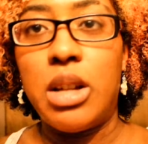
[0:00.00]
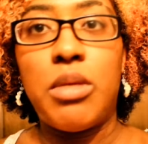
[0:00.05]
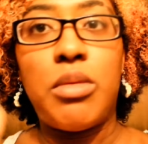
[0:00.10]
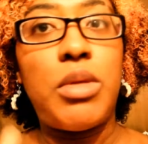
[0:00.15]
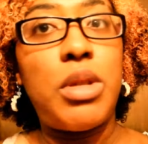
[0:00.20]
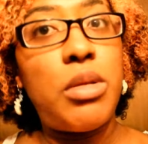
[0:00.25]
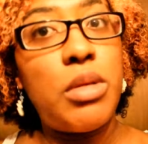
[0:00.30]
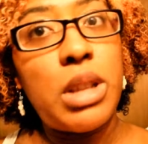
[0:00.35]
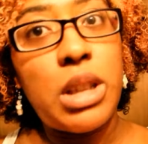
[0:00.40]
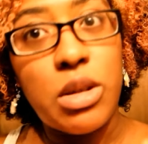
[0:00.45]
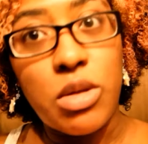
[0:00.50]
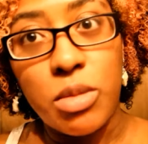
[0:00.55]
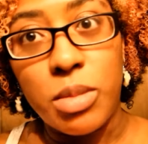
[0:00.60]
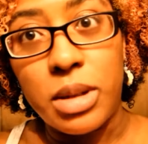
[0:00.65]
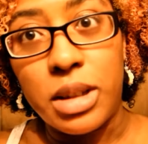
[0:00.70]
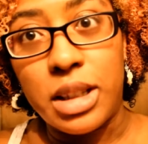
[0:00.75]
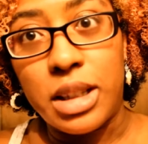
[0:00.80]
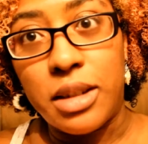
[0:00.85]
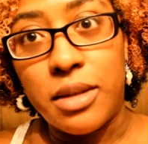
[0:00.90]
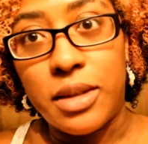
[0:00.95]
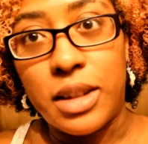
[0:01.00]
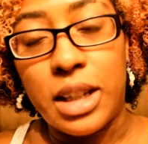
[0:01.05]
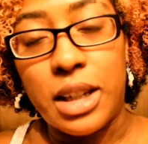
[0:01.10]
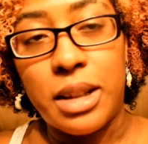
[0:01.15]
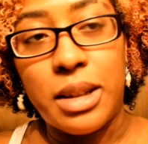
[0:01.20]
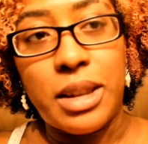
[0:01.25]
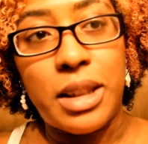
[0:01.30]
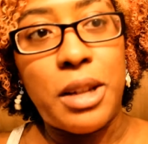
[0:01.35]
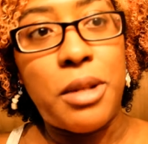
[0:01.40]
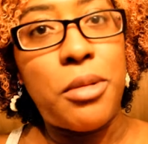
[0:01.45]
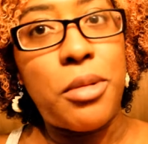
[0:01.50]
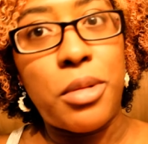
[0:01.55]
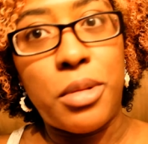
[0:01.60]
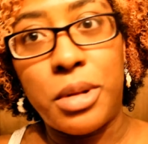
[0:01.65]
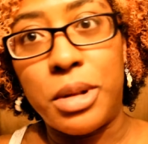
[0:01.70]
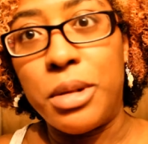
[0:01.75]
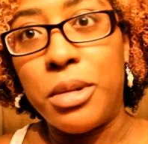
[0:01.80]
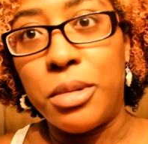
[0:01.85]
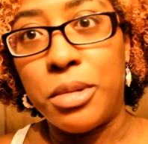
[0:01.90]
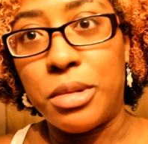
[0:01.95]
we really do believe that they were
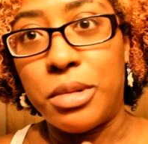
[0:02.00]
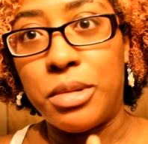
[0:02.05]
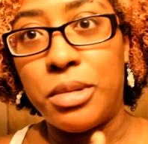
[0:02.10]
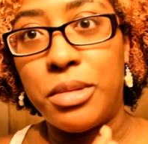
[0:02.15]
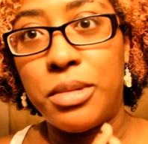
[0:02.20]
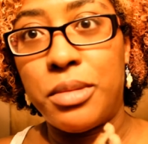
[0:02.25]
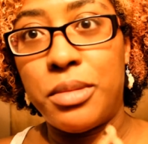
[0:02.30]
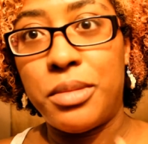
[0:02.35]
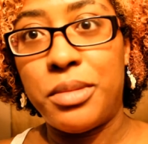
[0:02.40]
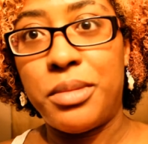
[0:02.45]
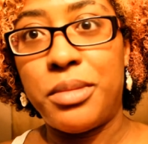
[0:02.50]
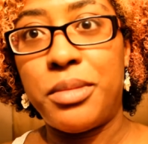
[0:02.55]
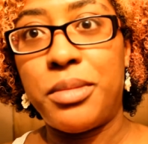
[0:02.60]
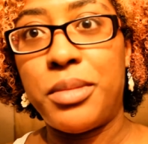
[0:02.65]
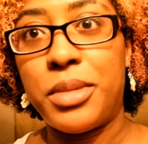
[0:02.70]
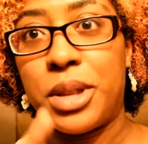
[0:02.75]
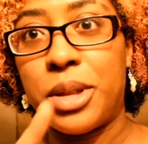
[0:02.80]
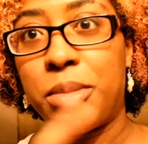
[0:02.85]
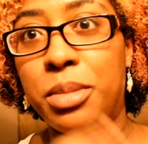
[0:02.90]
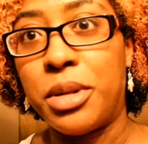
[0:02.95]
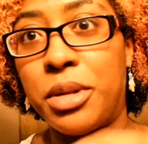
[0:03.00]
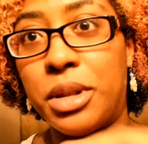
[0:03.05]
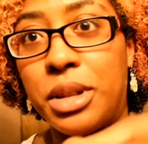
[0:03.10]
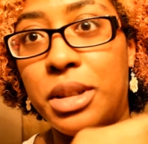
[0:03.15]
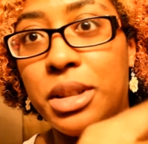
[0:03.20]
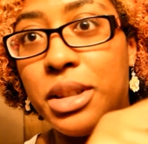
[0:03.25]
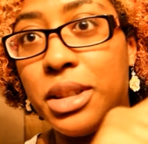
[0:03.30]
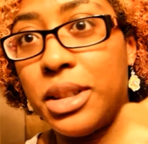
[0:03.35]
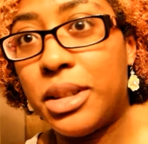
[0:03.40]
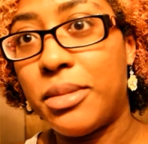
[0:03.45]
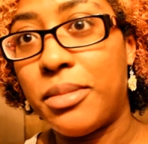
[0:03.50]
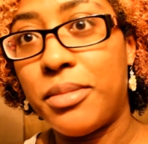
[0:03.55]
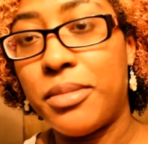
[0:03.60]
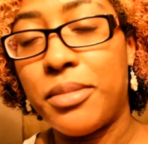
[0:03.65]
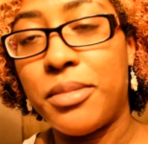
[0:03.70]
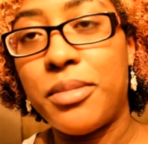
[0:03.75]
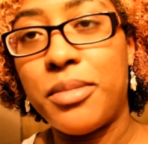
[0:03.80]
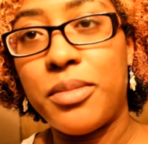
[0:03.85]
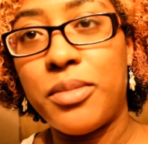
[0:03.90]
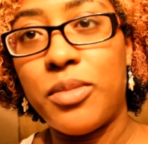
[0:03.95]
literal spirits,
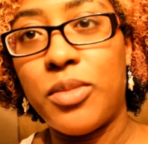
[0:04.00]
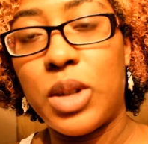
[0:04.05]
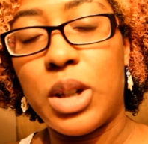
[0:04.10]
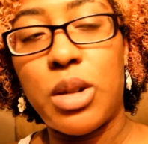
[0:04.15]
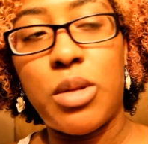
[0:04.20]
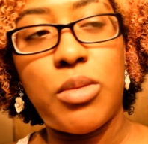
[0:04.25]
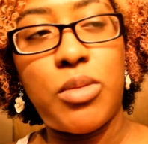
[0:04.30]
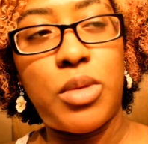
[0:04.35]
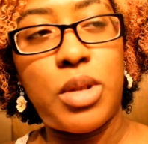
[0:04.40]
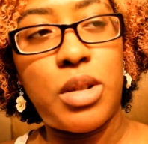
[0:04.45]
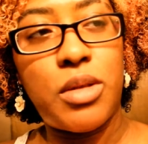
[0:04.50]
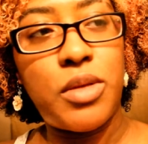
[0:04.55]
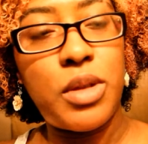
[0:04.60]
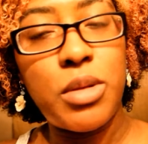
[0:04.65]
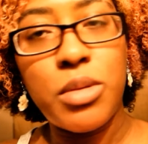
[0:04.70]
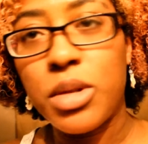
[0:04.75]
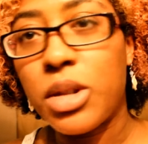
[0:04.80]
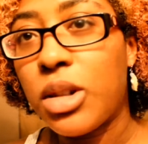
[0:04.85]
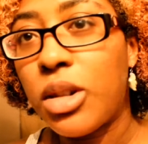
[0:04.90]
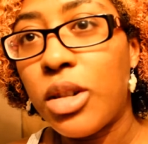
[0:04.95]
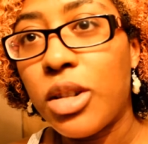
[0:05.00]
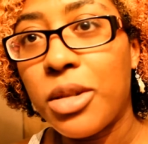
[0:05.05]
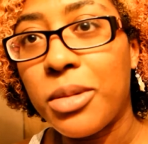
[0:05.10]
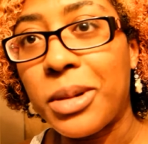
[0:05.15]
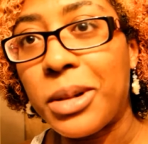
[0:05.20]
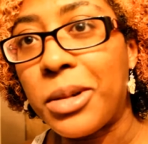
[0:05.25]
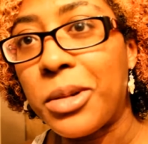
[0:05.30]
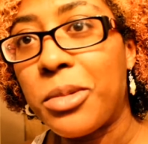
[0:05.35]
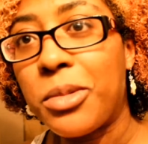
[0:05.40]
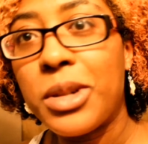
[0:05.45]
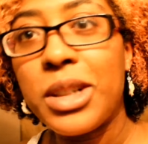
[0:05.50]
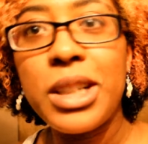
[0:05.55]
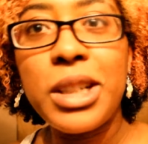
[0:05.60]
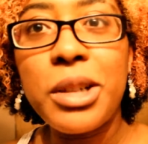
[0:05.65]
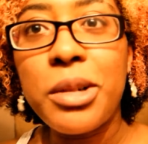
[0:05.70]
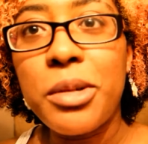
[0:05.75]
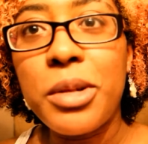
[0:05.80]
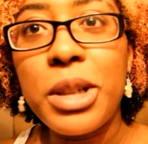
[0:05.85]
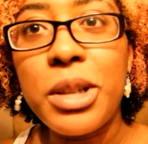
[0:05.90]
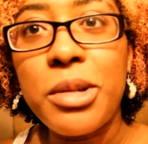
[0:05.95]
whatever you want to call them. I don't know what kind
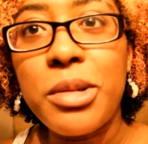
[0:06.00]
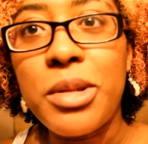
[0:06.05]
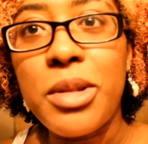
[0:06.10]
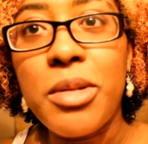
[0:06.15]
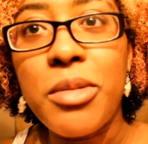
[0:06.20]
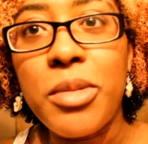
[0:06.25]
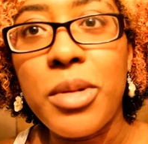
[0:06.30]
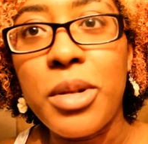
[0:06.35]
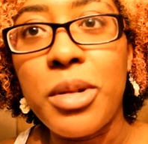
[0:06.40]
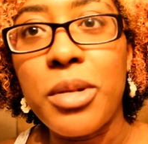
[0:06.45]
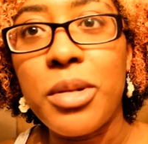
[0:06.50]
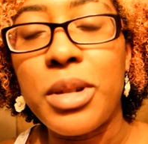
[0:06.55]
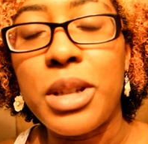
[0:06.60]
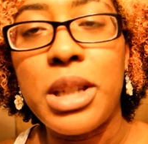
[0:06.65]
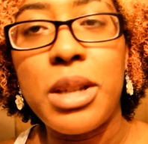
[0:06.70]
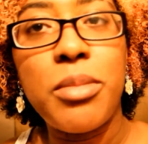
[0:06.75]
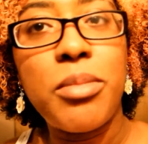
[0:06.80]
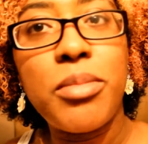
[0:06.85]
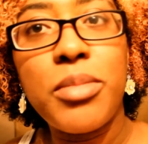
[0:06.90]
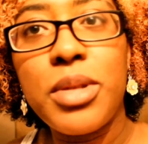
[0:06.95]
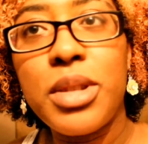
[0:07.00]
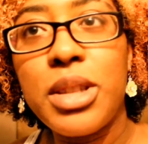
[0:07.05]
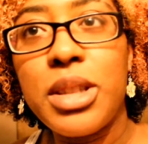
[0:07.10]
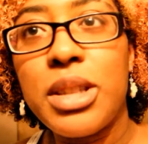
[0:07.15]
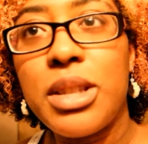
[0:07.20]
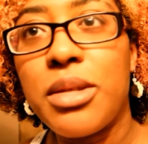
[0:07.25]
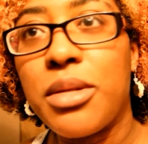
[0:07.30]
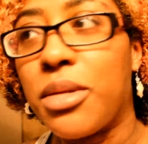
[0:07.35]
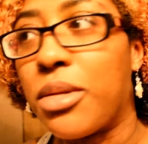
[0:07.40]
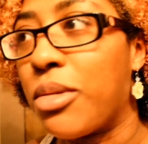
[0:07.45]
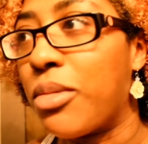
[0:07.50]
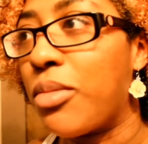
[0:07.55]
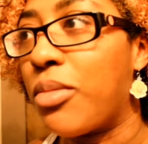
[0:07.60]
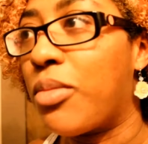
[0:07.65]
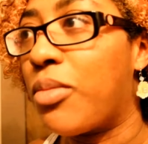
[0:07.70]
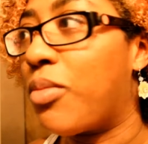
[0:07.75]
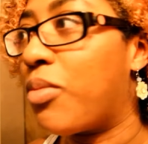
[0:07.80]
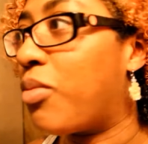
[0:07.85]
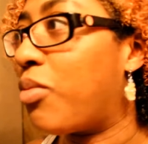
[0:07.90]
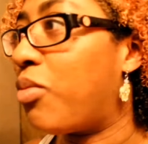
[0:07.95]
of creatures they were, imps or
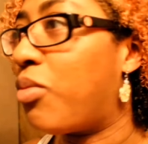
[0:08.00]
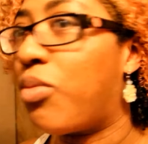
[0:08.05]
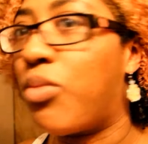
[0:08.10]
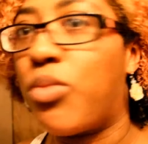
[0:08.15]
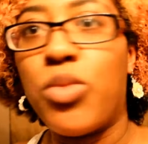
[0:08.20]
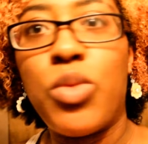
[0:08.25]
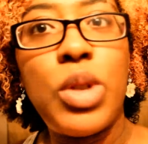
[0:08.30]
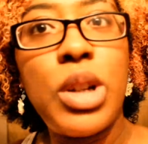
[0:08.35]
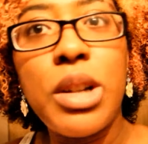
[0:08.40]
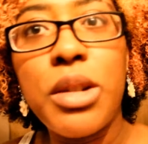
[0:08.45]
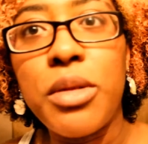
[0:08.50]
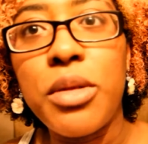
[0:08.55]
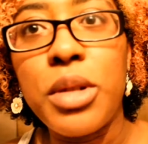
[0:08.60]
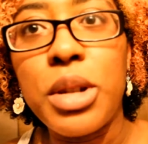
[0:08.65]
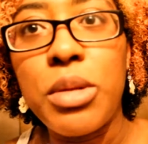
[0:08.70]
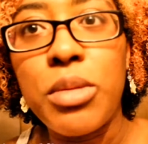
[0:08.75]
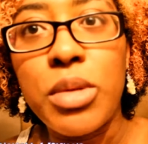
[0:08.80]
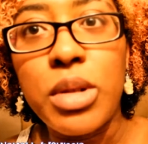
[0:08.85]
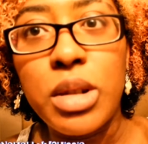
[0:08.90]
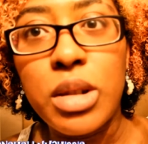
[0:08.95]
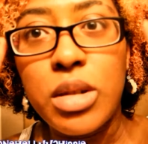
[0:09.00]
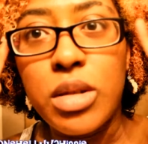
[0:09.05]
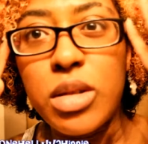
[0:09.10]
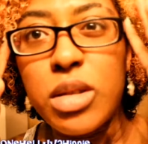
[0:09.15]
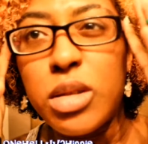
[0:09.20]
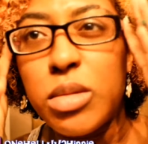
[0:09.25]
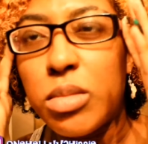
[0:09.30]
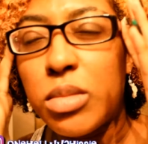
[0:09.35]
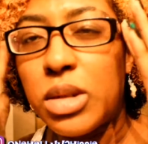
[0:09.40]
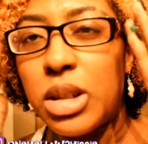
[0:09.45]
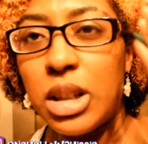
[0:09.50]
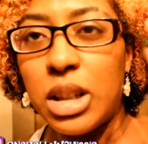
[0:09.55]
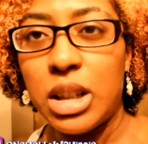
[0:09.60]
whatever you want to call them,